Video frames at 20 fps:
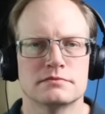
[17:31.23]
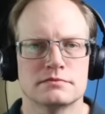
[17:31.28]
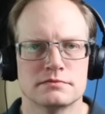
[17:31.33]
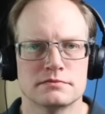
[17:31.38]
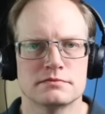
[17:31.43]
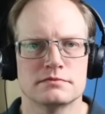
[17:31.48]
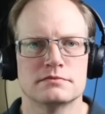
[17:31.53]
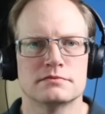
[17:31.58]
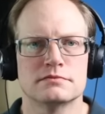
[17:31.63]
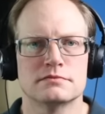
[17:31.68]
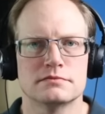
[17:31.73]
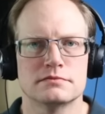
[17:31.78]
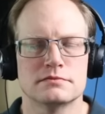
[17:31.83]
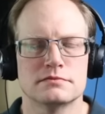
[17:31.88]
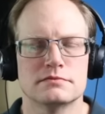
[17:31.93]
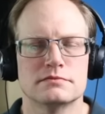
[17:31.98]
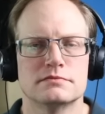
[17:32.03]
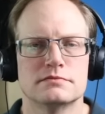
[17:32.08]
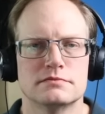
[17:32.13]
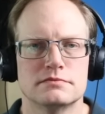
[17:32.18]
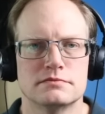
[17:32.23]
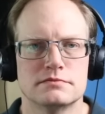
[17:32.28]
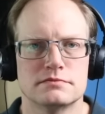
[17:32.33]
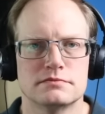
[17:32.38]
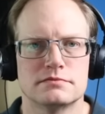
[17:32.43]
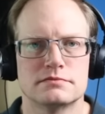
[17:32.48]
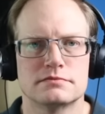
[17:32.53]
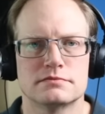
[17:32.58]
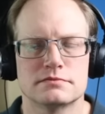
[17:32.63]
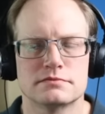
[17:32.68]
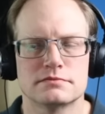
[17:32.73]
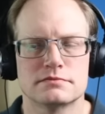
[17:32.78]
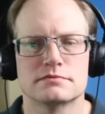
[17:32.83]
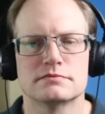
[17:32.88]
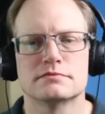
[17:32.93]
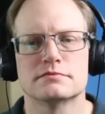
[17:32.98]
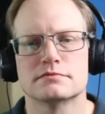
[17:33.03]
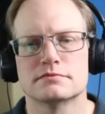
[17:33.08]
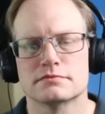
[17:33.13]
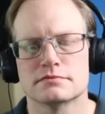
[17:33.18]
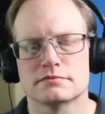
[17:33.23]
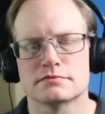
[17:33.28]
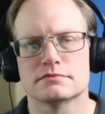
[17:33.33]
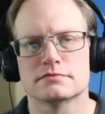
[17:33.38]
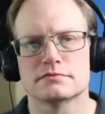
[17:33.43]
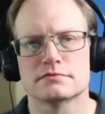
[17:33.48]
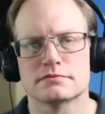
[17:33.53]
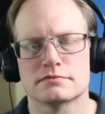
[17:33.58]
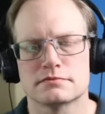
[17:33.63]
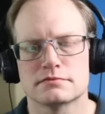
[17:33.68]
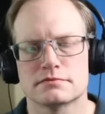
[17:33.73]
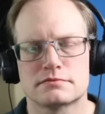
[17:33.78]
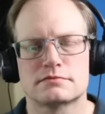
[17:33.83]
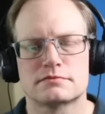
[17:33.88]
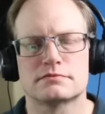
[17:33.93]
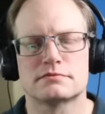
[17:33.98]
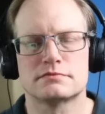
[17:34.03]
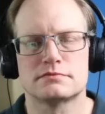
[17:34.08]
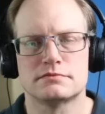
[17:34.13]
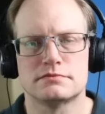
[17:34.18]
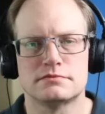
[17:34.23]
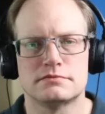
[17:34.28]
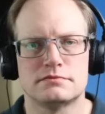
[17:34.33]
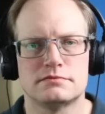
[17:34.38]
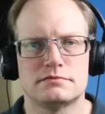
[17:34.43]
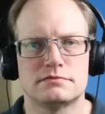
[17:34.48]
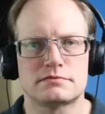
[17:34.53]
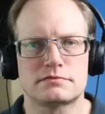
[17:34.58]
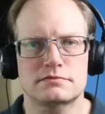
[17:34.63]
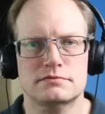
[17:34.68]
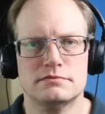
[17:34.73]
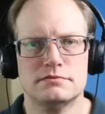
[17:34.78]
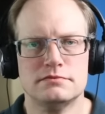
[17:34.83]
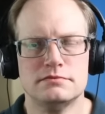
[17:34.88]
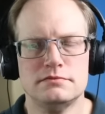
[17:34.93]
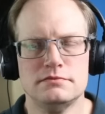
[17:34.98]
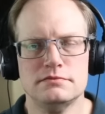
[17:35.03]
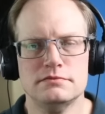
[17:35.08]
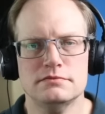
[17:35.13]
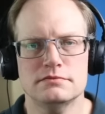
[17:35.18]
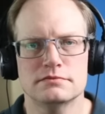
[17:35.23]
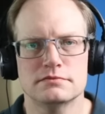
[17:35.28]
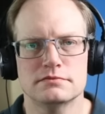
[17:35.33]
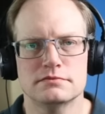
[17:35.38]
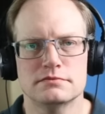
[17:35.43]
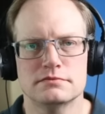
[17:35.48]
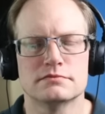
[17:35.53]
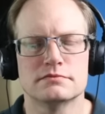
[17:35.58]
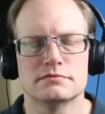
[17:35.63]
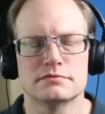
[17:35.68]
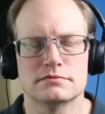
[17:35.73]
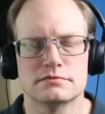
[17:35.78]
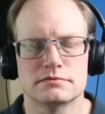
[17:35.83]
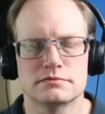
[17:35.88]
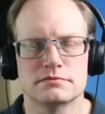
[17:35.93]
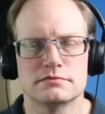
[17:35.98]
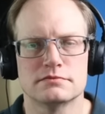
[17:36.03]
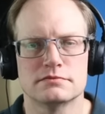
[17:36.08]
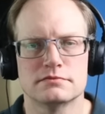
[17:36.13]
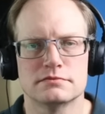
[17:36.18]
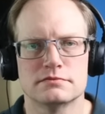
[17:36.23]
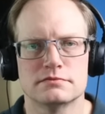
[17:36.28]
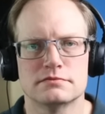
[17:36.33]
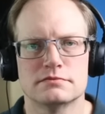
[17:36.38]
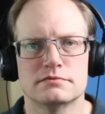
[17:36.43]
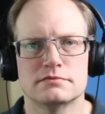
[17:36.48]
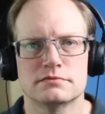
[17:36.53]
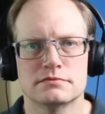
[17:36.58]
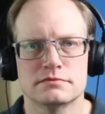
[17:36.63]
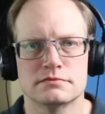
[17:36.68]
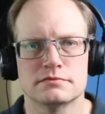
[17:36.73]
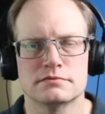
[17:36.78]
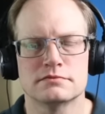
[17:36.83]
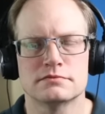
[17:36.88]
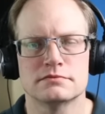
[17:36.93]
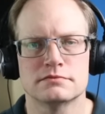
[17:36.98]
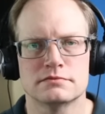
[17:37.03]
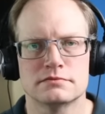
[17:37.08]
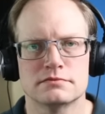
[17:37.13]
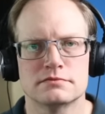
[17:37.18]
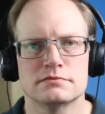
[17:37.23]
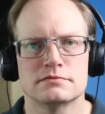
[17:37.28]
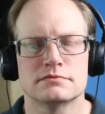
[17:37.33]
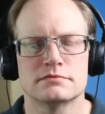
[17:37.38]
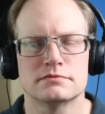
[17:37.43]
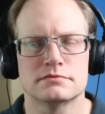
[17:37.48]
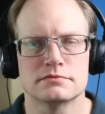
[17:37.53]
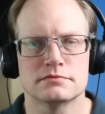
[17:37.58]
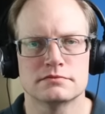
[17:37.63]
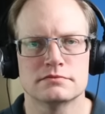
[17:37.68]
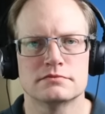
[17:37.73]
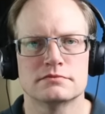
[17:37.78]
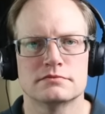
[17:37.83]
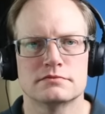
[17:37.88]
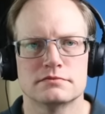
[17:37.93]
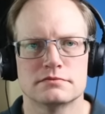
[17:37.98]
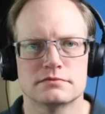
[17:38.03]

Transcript: (silent)